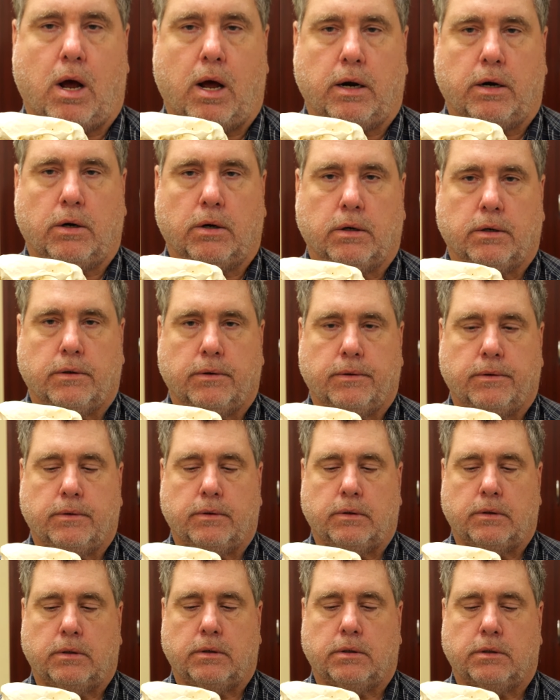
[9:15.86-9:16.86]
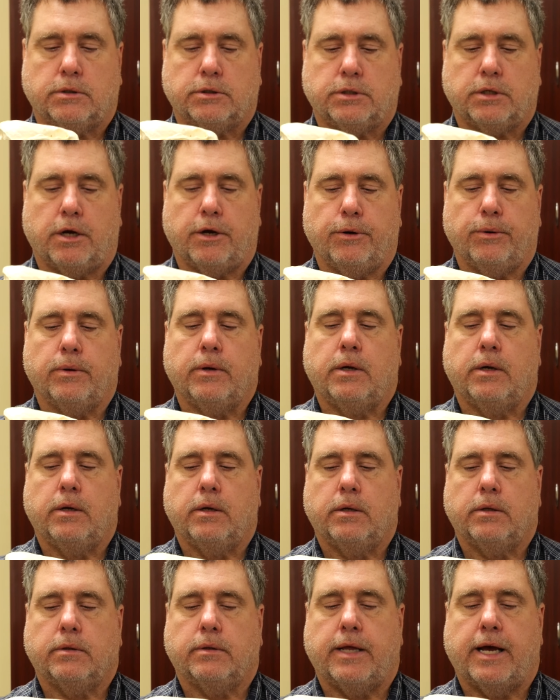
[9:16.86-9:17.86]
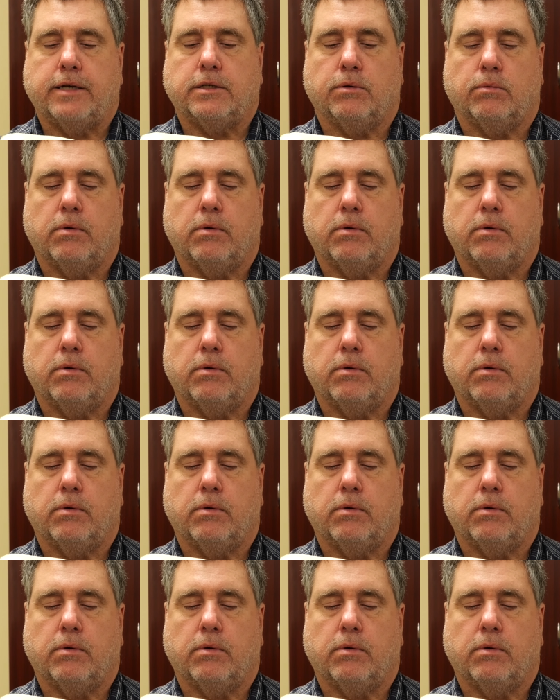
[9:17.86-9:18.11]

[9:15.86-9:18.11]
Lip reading: otter. So that's